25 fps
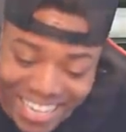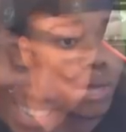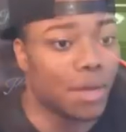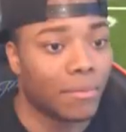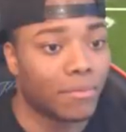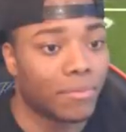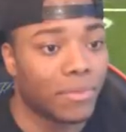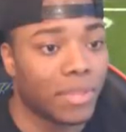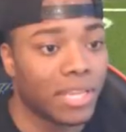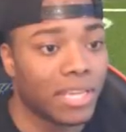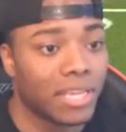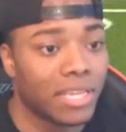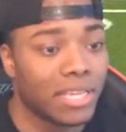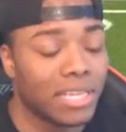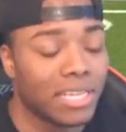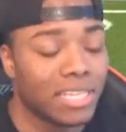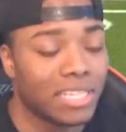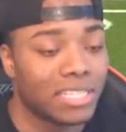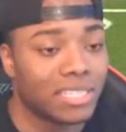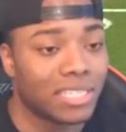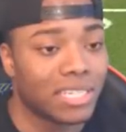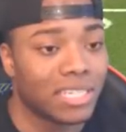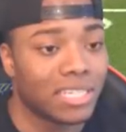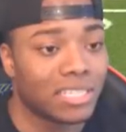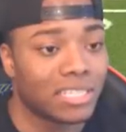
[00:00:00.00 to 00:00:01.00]
I'm thinking
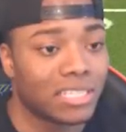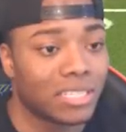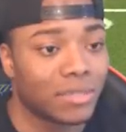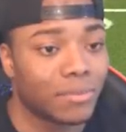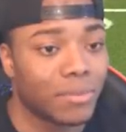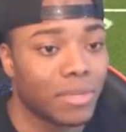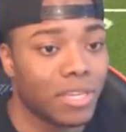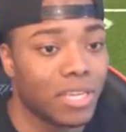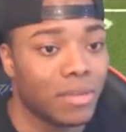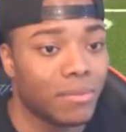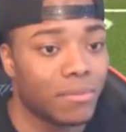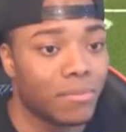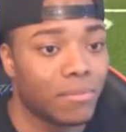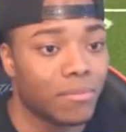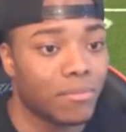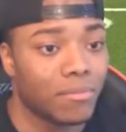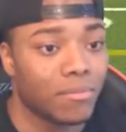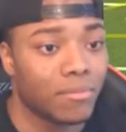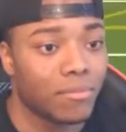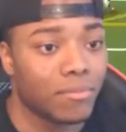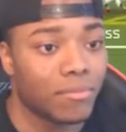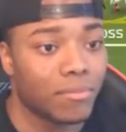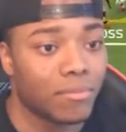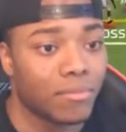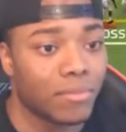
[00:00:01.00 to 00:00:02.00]
he's sending some heat.
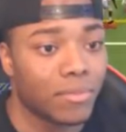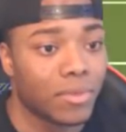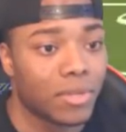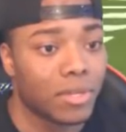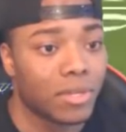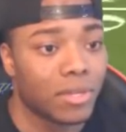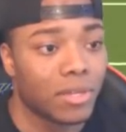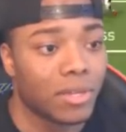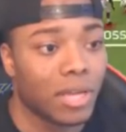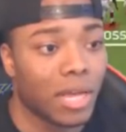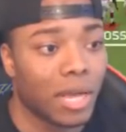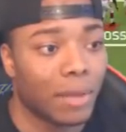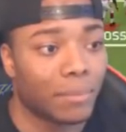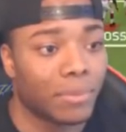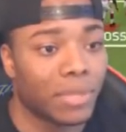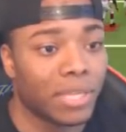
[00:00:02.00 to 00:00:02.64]
I'm